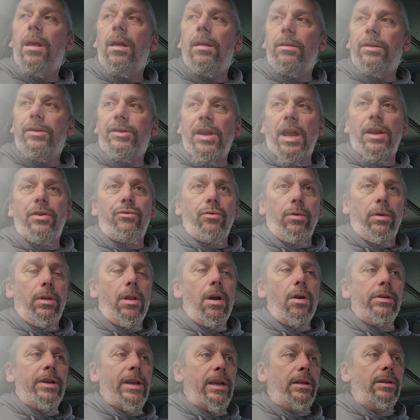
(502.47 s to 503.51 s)
the central
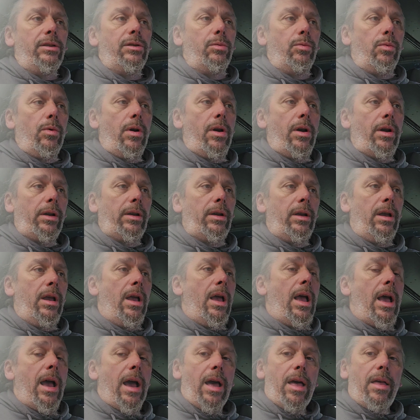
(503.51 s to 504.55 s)
locking to work,
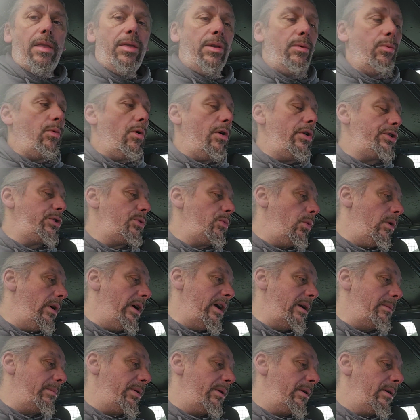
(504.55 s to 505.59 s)
and the wash
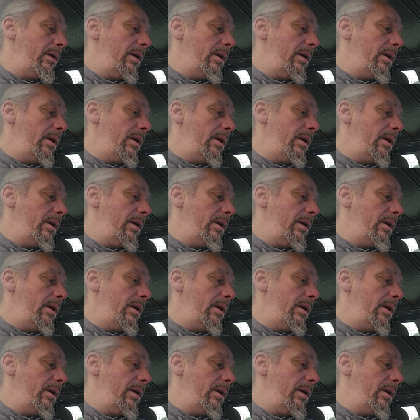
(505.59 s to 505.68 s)
wipe,